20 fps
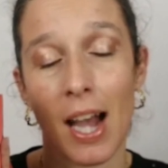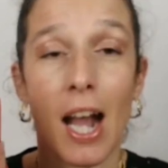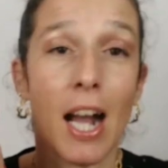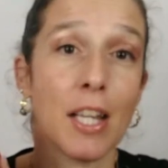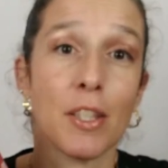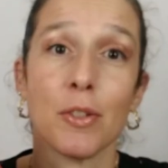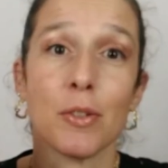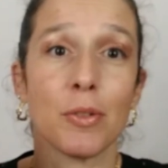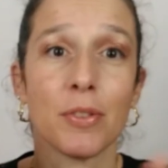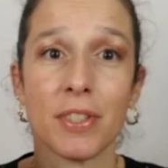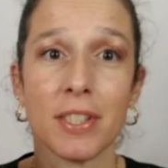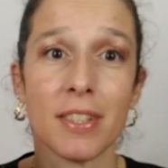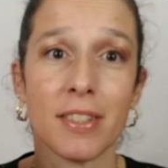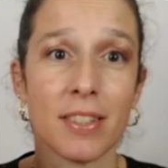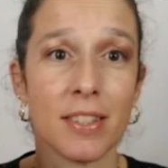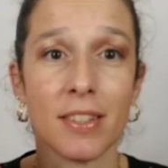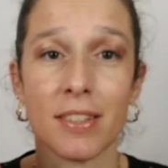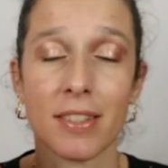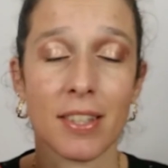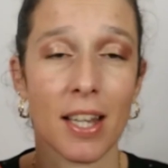I use
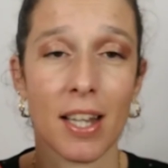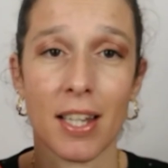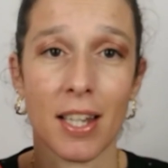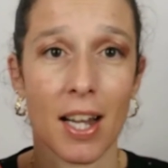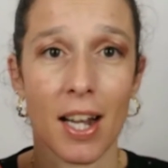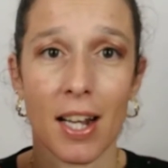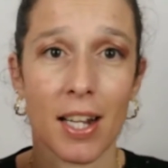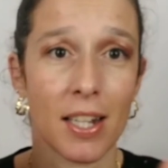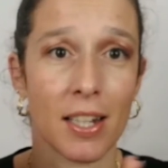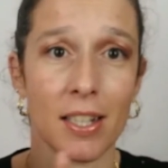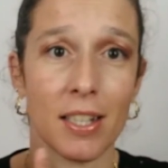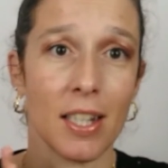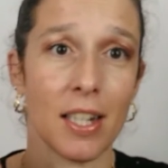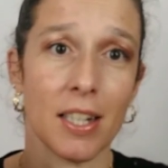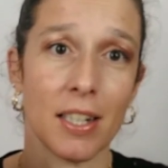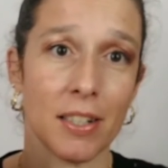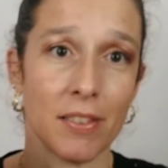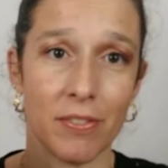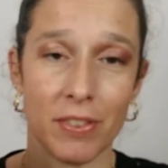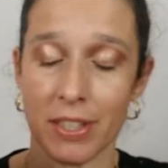it since I
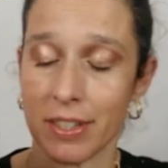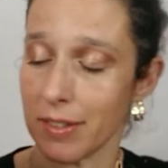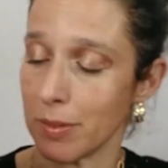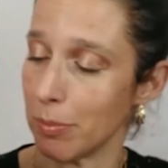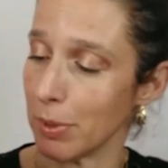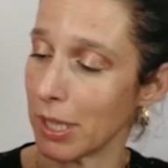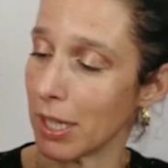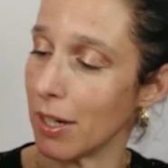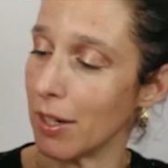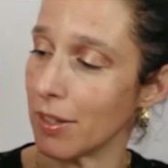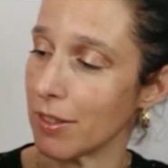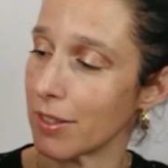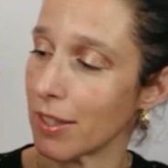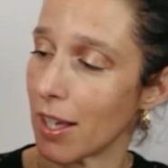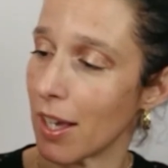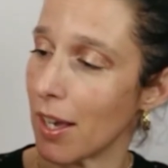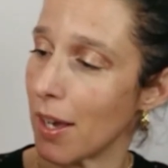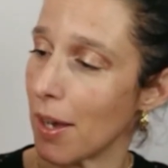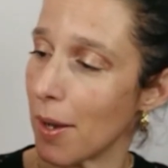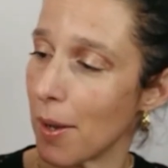have it,
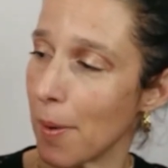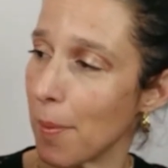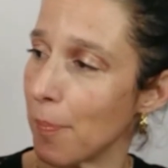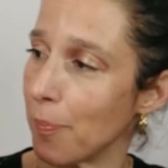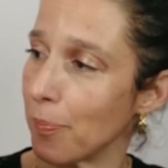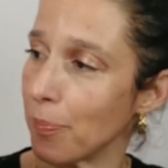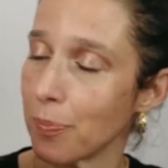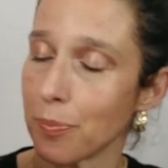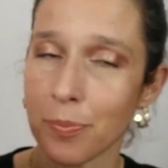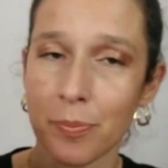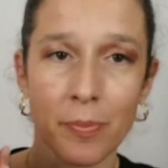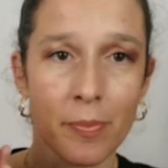because